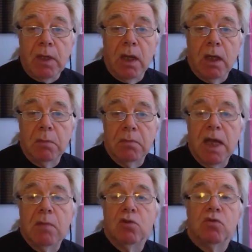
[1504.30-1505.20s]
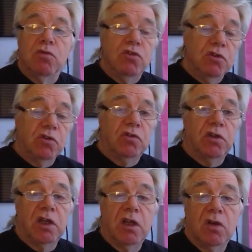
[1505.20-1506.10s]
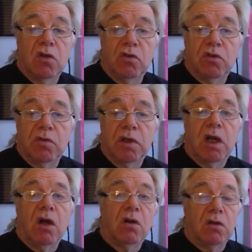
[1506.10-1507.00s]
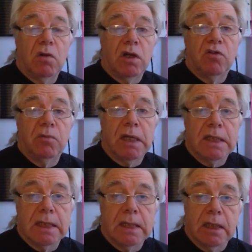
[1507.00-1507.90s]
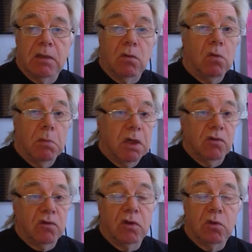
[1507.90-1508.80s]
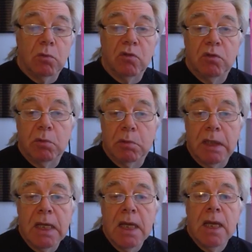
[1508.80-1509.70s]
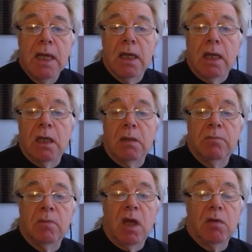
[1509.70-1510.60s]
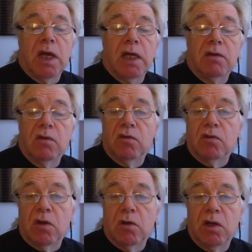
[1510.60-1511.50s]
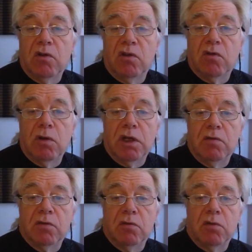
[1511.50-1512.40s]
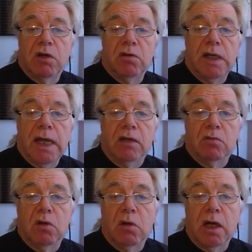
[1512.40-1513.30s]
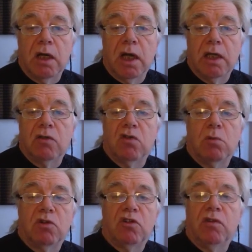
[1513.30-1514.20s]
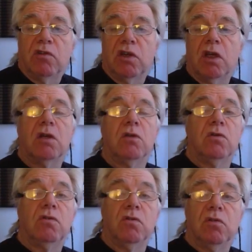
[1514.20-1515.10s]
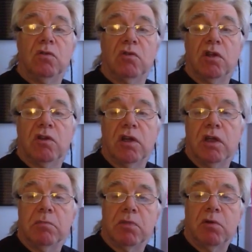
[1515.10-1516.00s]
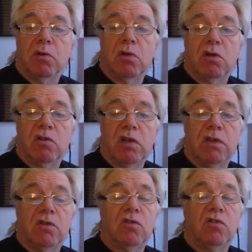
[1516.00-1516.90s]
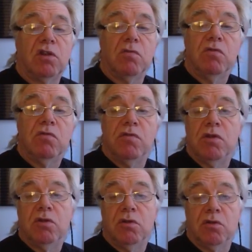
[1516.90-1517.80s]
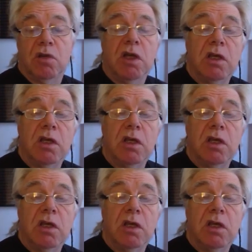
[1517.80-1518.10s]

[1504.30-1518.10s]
that would reduce the cost of the car quite dramatically, or motorcycle, presumably. Okay, so is this ready for the road yet? Well, Anna Tomaszewska, who's at Imperial College London, she reviewed